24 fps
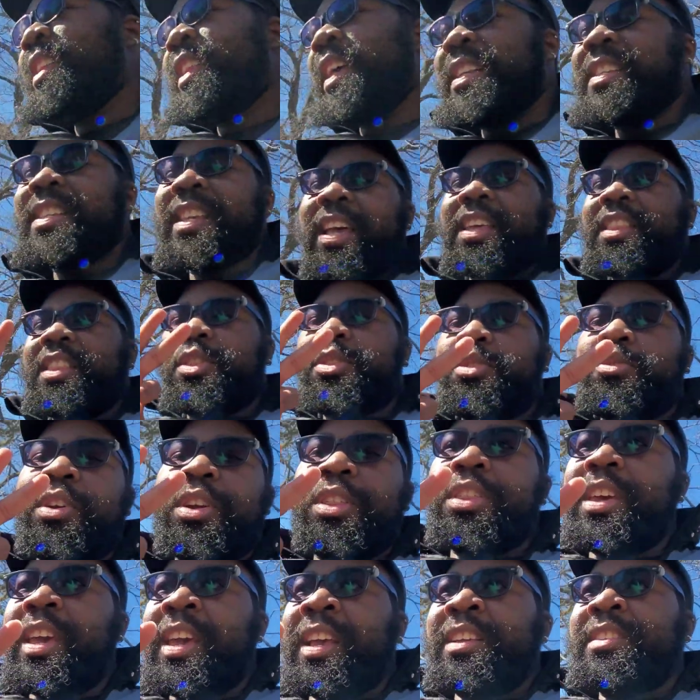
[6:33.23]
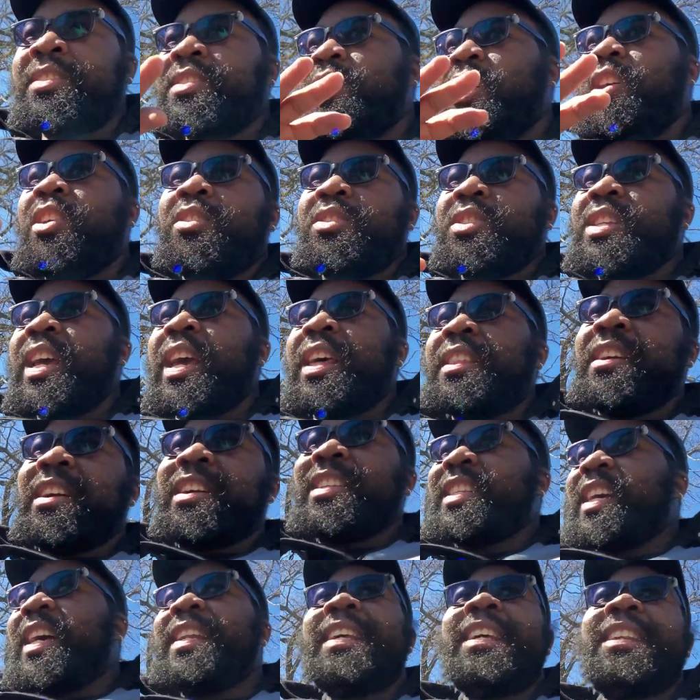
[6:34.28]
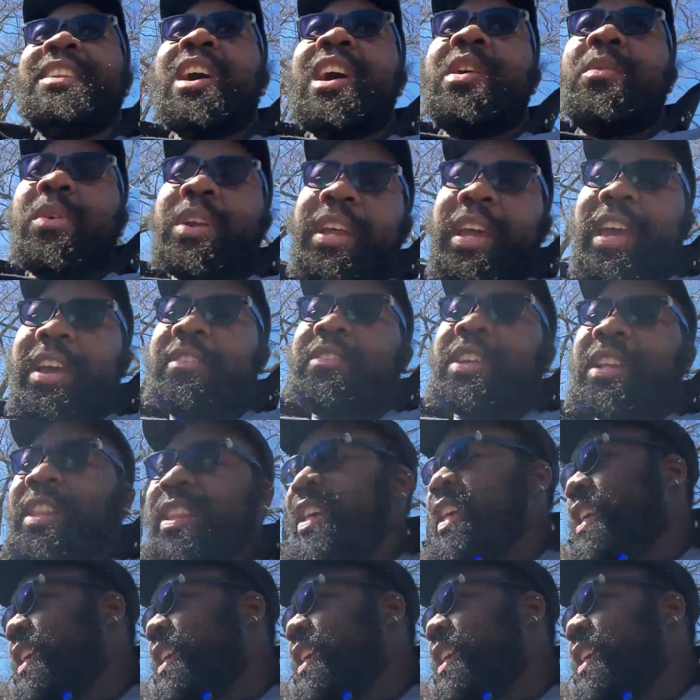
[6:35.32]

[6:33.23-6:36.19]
That's like the 3 things all together, because I did not want to get rid of the